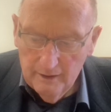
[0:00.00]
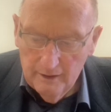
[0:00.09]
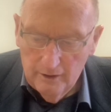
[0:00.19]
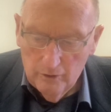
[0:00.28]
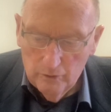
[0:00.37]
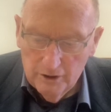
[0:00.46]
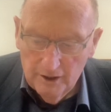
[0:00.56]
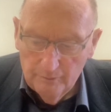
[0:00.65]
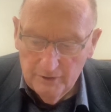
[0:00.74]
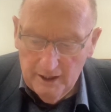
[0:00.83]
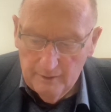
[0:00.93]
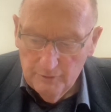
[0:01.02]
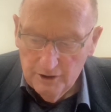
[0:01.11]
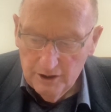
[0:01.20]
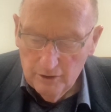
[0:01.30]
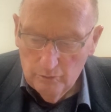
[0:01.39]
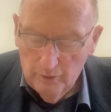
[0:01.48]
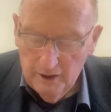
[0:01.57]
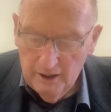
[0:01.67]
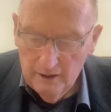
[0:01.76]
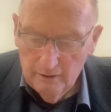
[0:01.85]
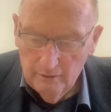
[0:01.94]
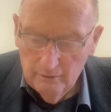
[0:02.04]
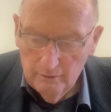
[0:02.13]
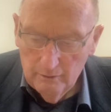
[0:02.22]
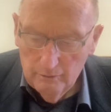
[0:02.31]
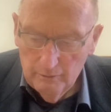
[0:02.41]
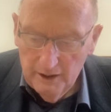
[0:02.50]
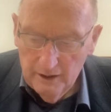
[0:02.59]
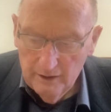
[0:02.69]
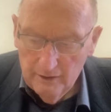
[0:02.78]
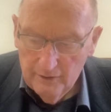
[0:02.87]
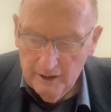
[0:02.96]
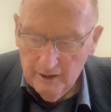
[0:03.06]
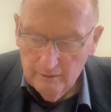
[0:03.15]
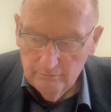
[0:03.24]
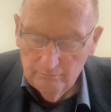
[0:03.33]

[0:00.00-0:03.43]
You know, sometimes we think,